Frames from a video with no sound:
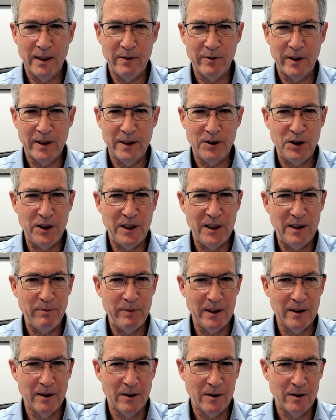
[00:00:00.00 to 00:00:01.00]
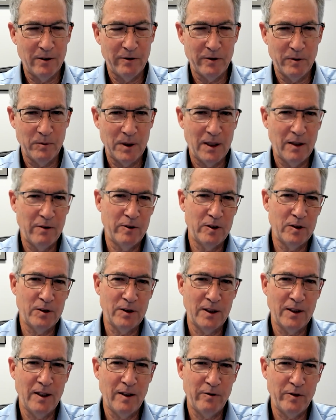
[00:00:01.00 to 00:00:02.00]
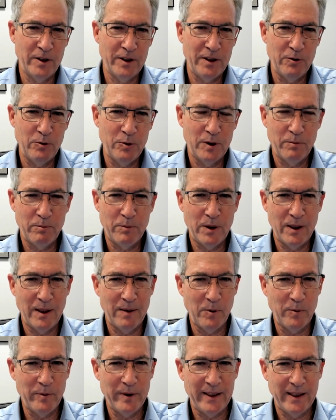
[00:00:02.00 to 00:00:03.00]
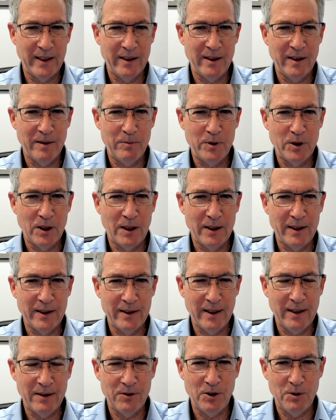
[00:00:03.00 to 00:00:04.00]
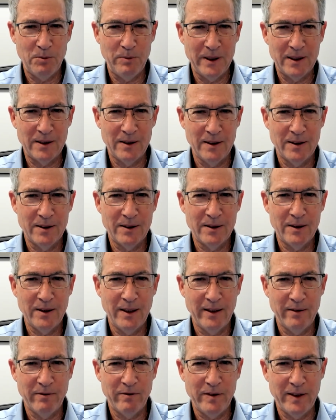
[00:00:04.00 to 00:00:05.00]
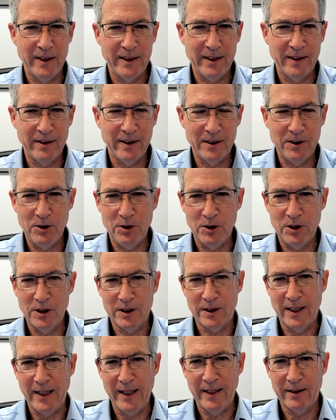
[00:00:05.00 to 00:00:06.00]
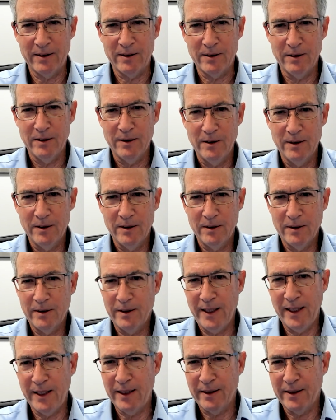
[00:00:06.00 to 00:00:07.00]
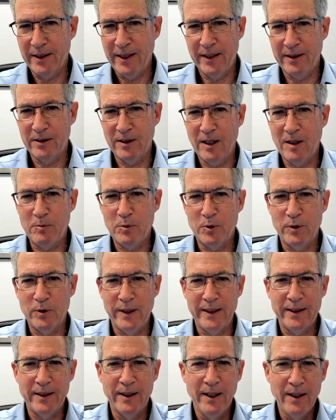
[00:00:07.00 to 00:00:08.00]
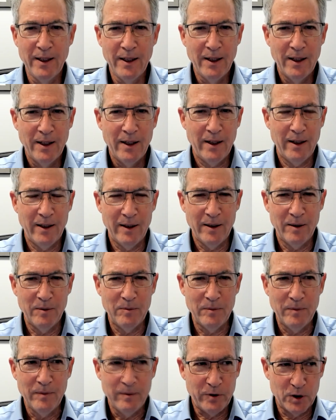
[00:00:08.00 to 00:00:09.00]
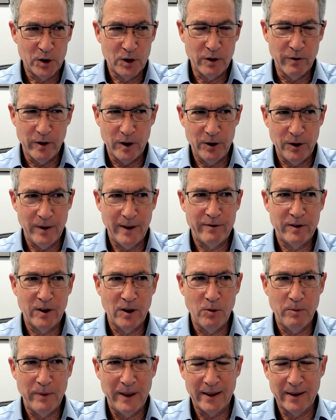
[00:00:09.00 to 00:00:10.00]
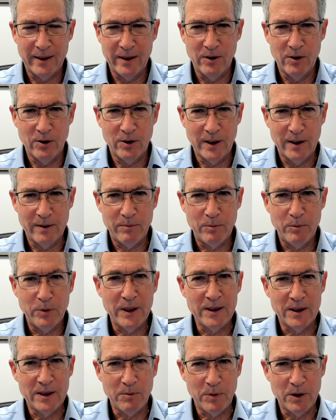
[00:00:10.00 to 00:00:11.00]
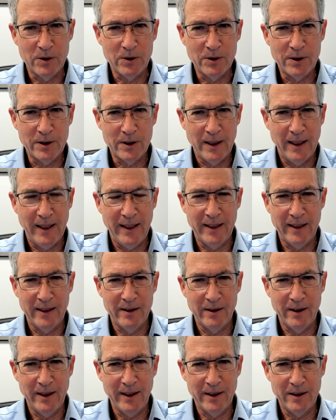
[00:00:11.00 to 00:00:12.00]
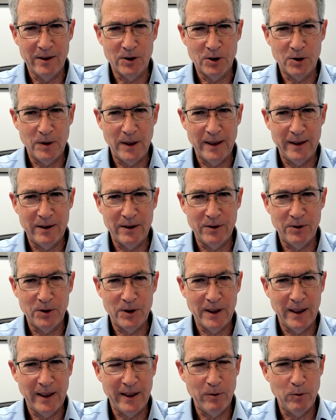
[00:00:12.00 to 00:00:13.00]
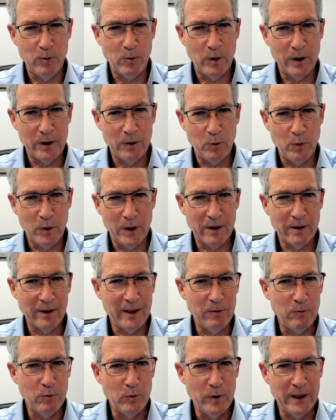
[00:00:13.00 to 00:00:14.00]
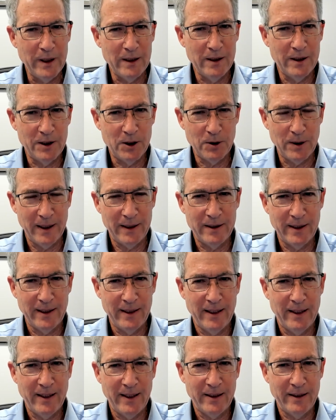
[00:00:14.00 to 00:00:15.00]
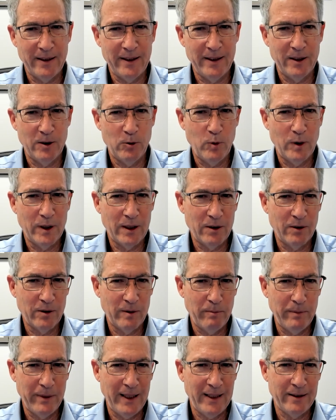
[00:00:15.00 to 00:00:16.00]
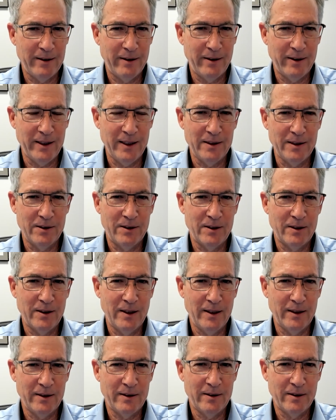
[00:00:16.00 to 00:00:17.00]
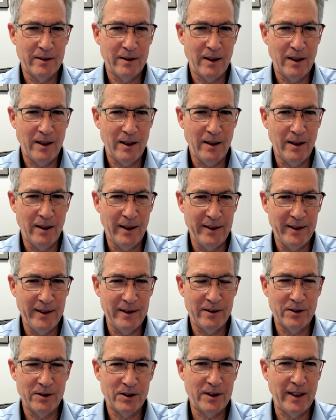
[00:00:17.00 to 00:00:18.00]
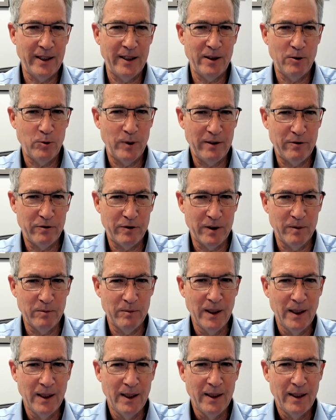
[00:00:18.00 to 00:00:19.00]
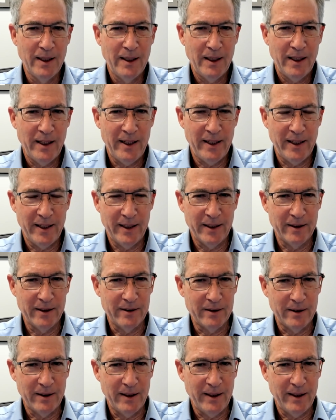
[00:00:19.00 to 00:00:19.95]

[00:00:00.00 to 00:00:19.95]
with the GDPR from cover to cover, you would probably end up shutting down your business and finding that you just can't operate. Again, first of all, you have to go back and look at principles and try to say what are they really trying to get at here? What are the bad things that I need to stay away from, and